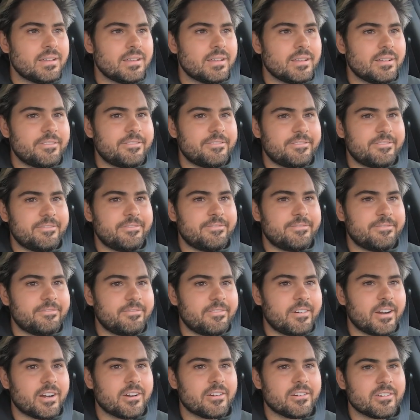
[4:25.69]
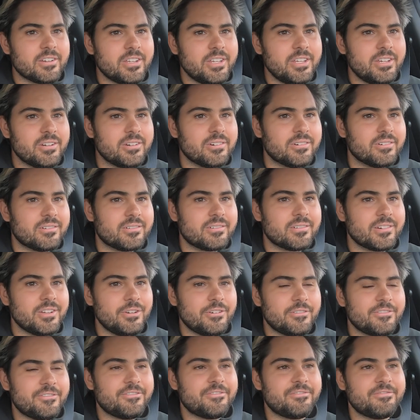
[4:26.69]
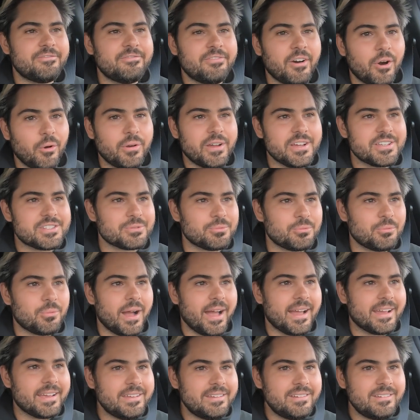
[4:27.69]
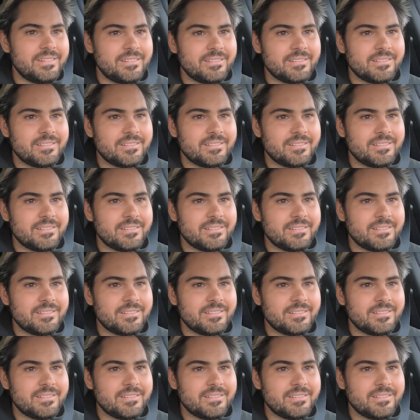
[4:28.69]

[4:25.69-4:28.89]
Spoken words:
The fuck are you? You a Focus wagon?